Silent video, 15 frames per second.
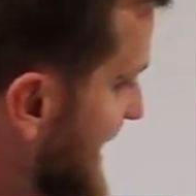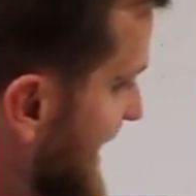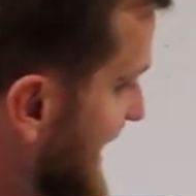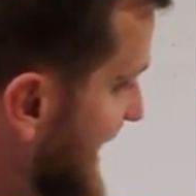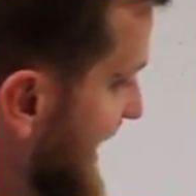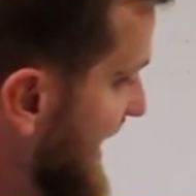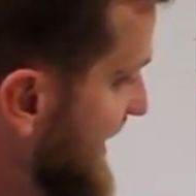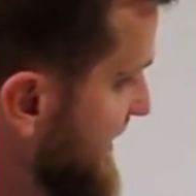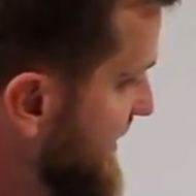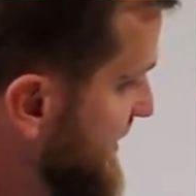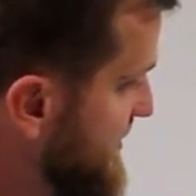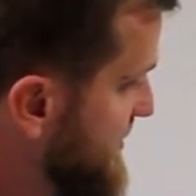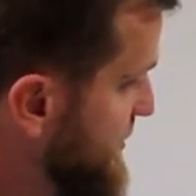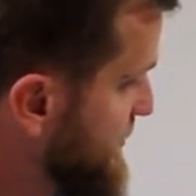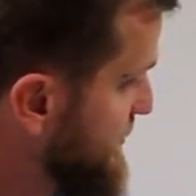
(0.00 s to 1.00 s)
And
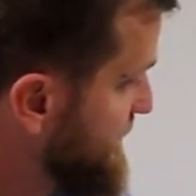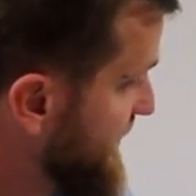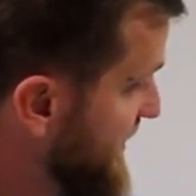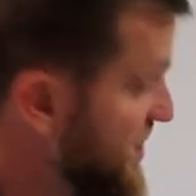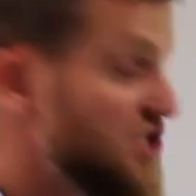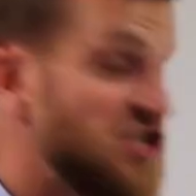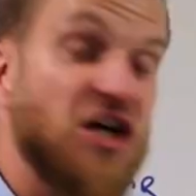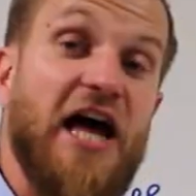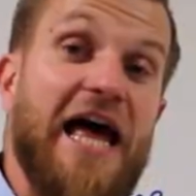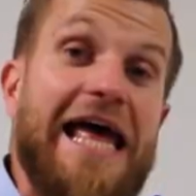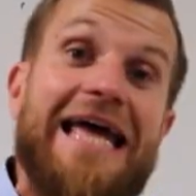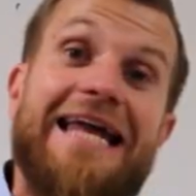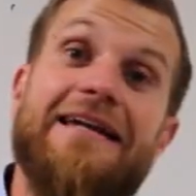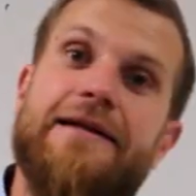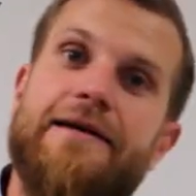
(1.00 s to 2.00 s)
uh, to finish,
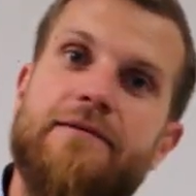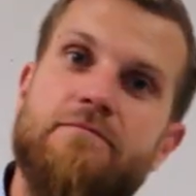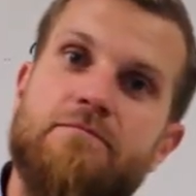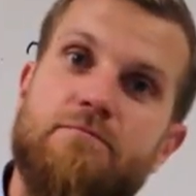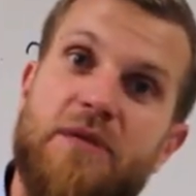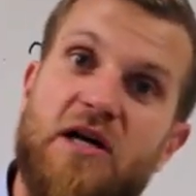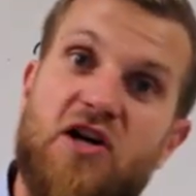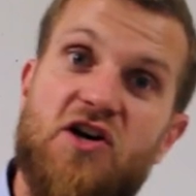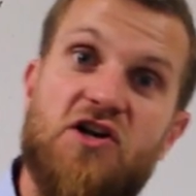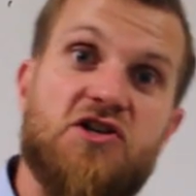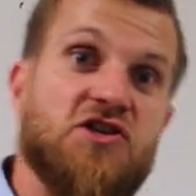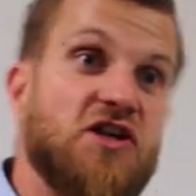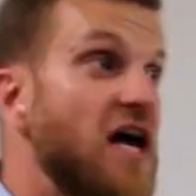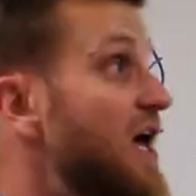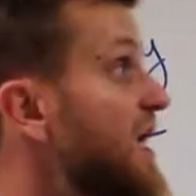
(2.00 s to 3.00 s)
end
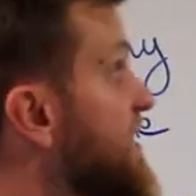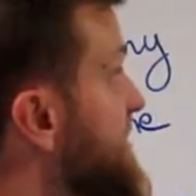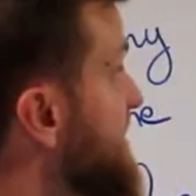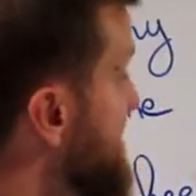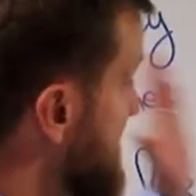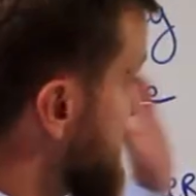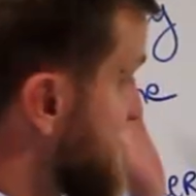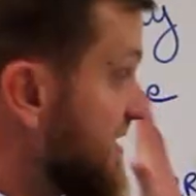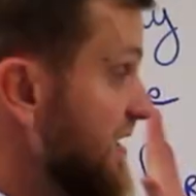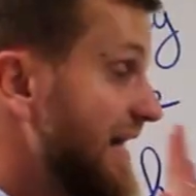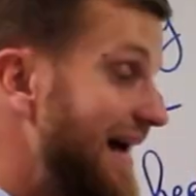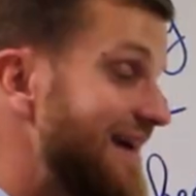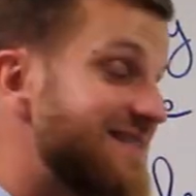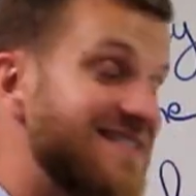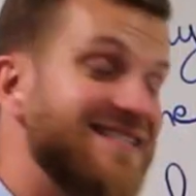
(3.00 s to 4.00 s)
because this is the
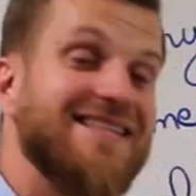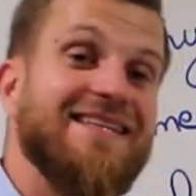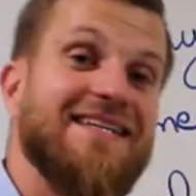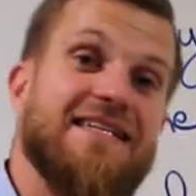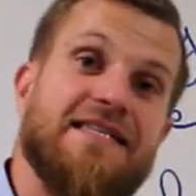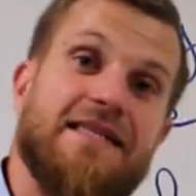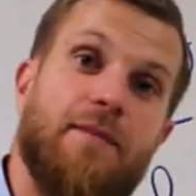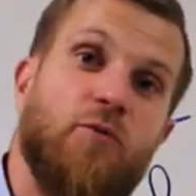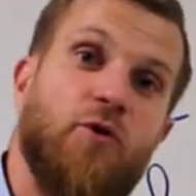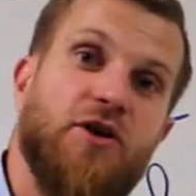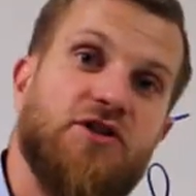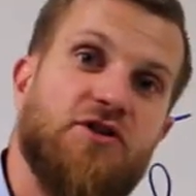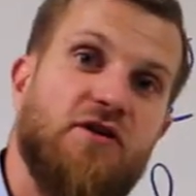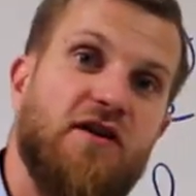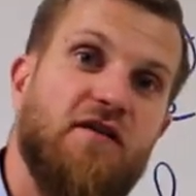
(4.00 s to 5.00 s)
last list I'm
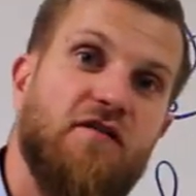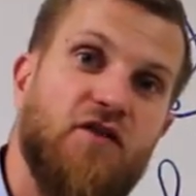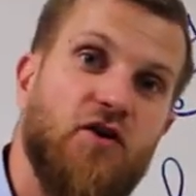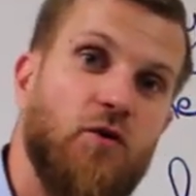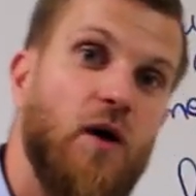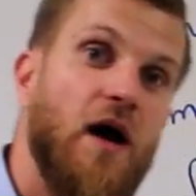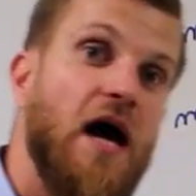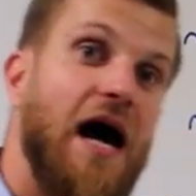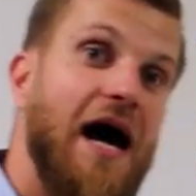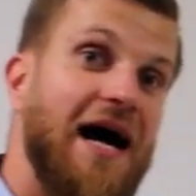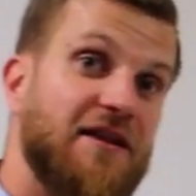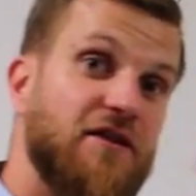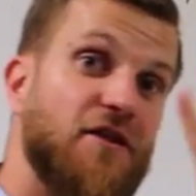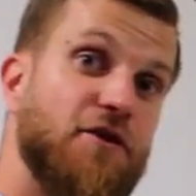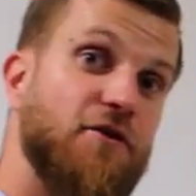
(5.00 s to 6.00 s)
going to give you. I
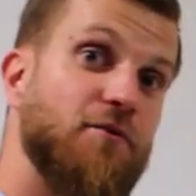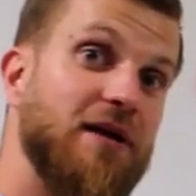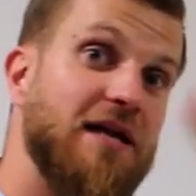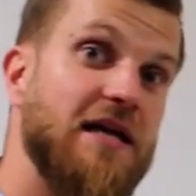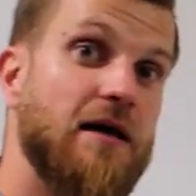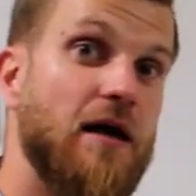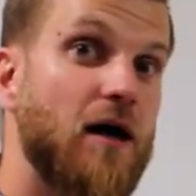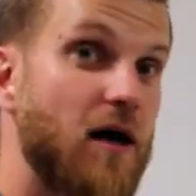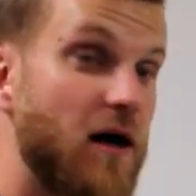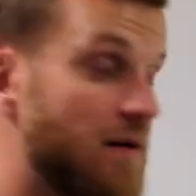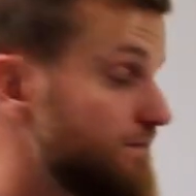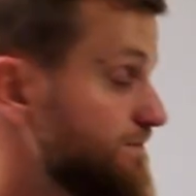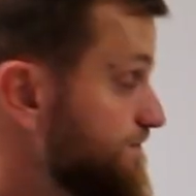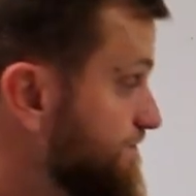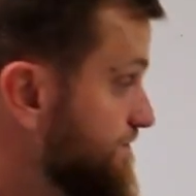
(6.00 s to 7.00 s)
had three
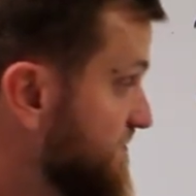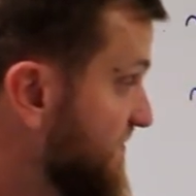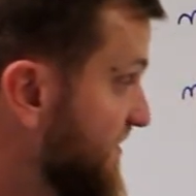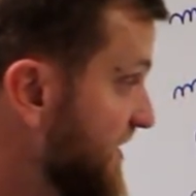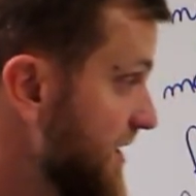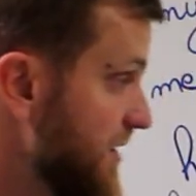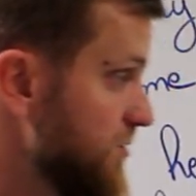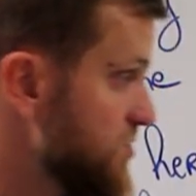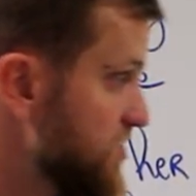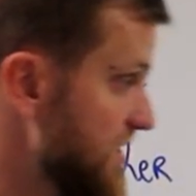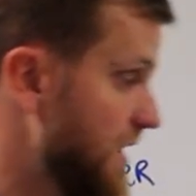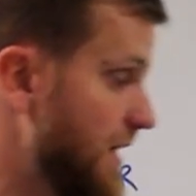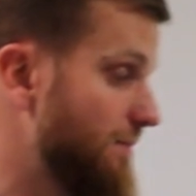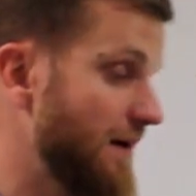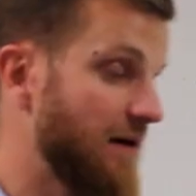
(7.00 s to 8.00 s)
um, videos
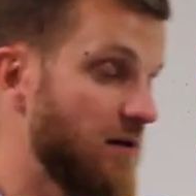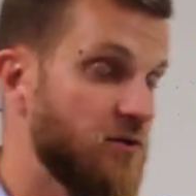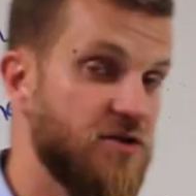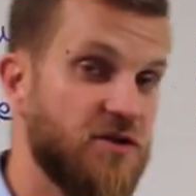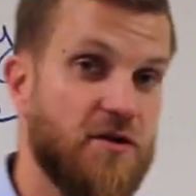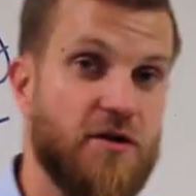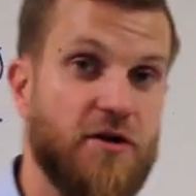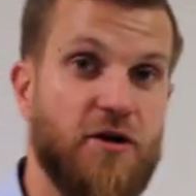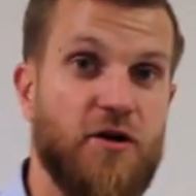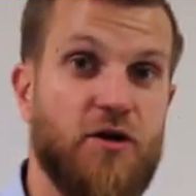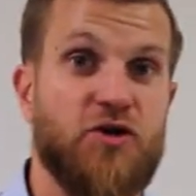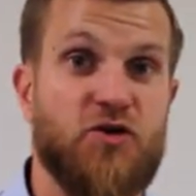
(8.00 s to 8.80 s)
about the